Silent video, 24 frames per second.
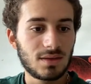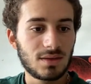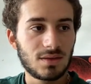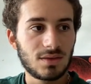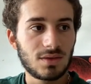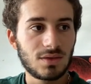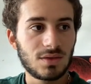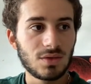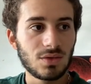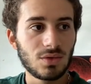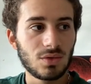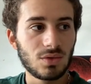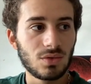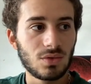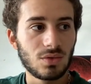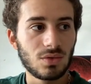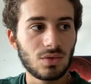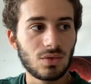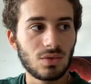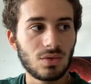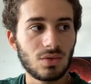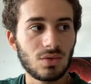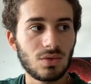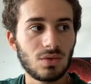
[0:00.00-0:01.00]

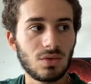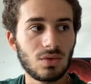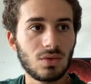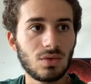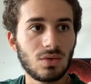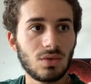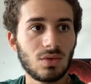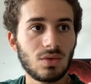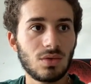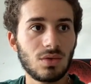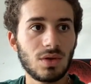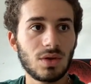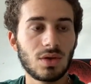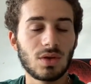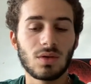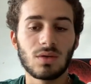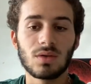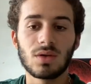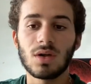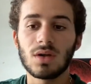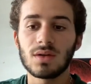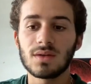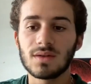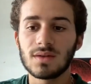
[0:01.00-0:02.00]
to you know
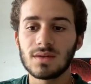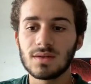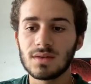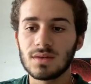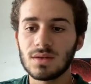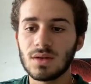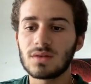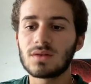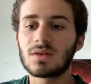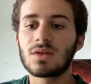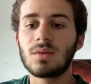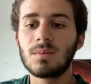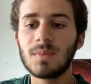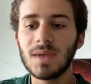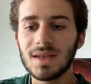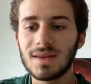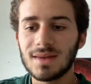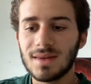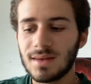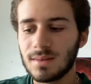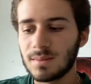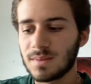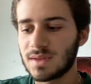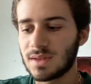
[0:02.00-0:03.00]
not
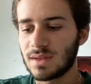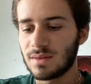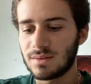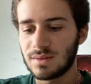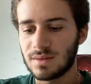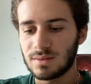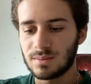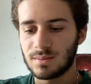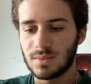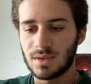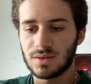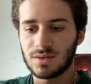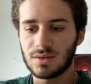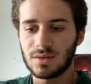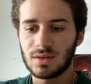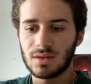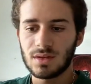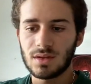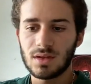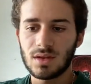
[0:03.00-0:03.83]
commit themselves as much